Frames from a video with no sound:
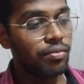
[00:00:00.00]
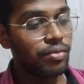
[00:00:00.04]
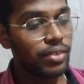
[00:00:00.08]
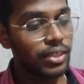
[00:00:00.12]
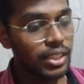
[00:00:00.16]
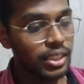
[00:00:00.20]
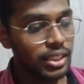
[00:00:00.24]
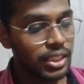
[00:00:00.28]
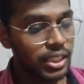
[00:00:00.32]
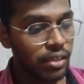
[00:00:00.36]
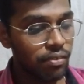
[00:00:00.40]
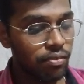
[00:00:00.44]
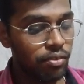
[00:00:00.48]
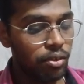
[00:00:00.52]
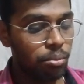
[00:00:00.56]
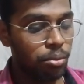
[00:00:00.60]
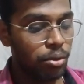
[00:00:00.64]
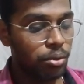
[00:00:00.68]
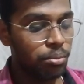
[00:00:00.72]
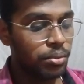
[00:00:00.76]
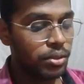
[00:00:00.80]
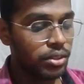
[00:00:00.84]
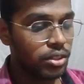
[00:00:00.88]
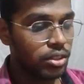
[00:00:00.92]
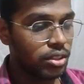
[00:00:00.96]
For the safety
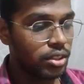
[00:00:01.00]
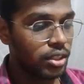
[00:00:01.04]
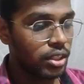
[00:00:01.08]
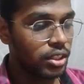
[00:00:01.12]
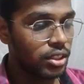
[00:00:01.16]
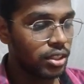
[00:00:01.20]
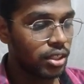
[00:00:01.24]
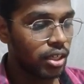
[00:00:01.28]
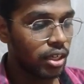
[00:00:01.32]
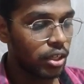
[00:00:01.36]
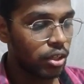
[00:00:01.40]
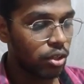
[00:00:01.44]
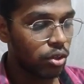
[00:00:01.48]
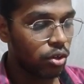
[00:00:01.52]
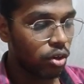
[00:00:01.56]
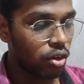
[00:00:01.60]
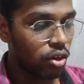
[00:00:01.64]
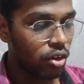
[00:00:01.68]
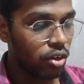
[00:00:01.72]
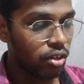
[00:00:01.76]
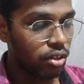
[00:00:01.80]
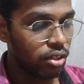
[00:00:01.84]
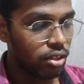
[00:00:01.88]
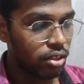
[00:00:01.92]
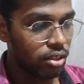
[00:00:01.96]
purpose, just click
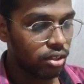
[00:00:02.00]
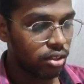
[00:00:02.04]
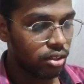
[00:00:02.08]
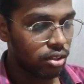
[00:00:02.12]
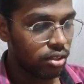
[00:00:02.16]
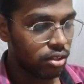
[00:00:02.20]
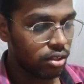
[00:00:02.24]
on